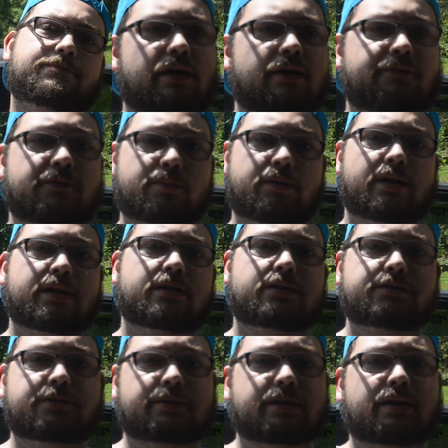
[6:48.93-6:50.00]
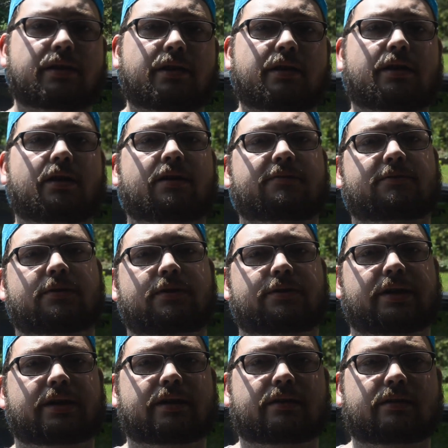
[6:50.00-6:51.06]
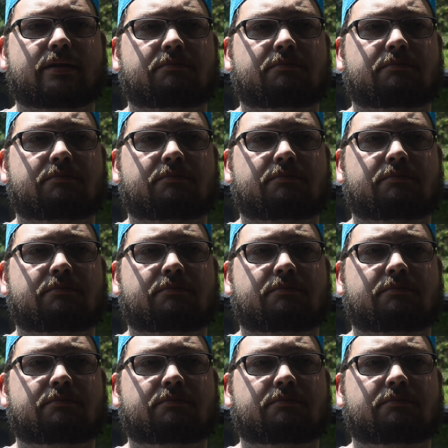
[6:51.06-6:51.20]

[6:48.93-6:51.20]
If you're planning on doing a lot of off-roading,